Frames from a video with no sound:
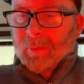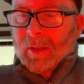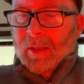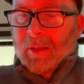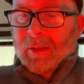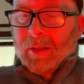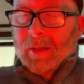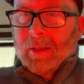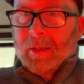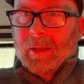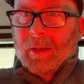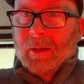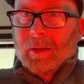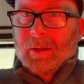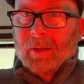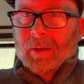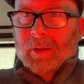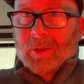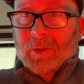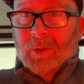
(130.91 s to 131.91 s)
And then he
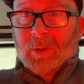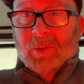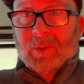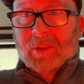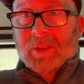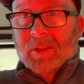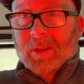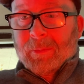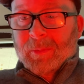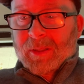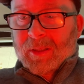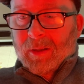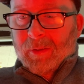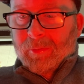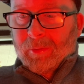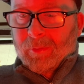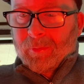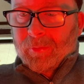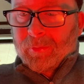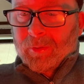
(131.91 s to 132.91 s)
accuses himself
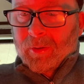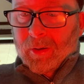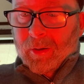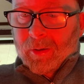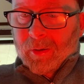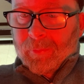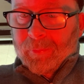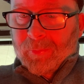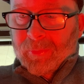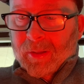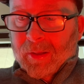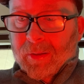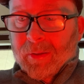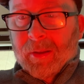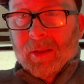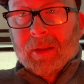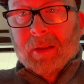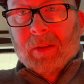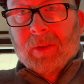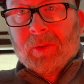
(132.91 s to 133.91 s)
of
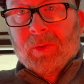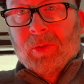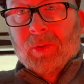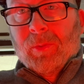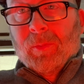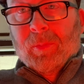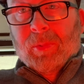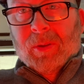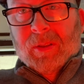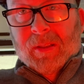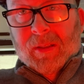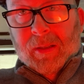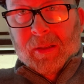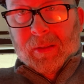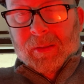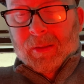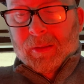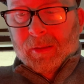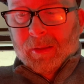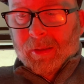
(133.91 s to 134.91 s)
thinking too
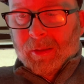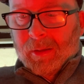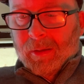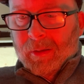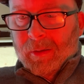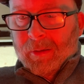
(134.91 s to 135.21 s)
precisely